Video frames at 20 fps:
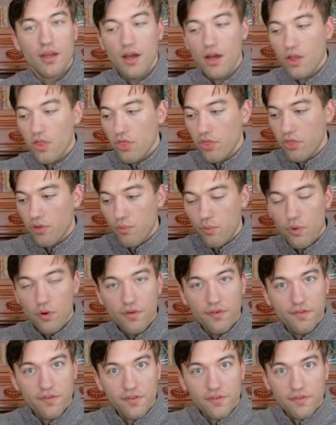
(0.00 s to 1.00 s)
the
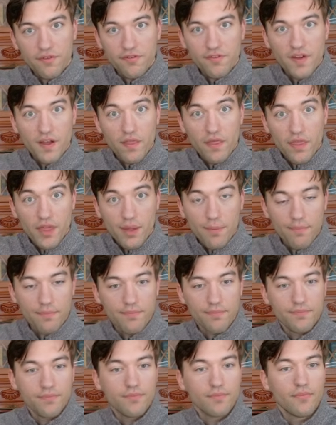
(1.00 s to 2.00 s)
wolf fed them.
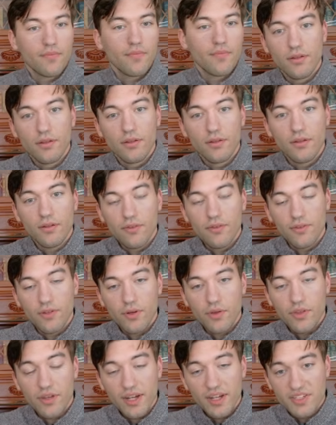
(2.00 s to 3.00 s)
So
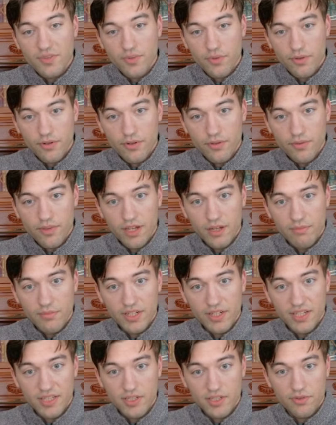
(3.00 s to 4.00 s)
the next word then
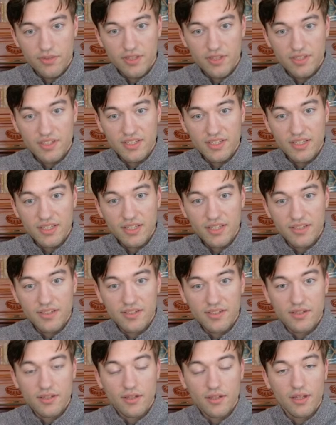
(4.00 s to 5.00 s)
begins with this
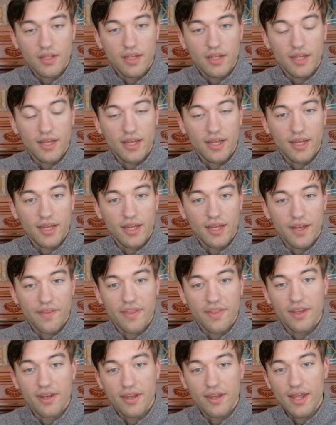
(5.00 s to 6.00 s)
is and
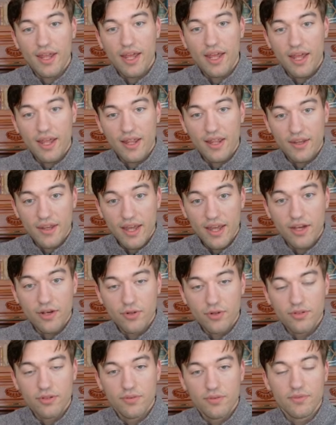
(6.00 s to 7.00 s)
then
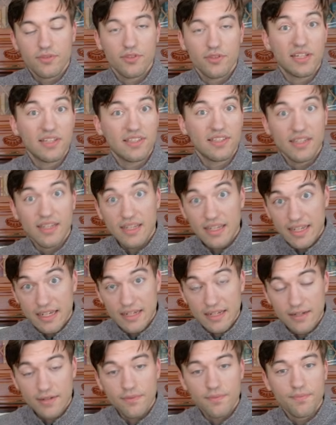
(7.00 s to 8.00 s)
neod, so that's
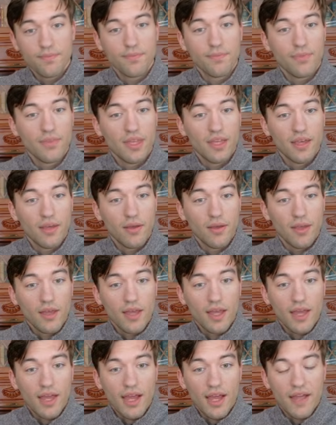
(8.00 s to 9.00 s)
in.
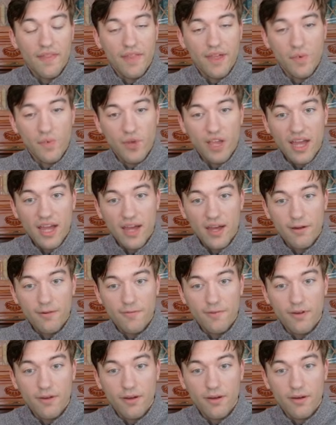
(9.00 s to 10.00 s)
And then we
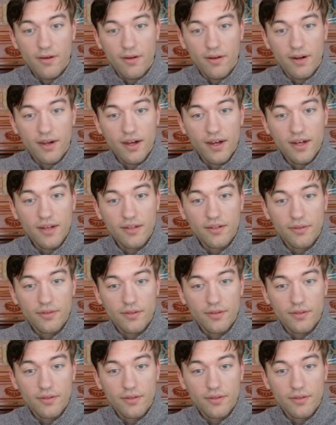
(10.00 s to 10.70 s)
have rad,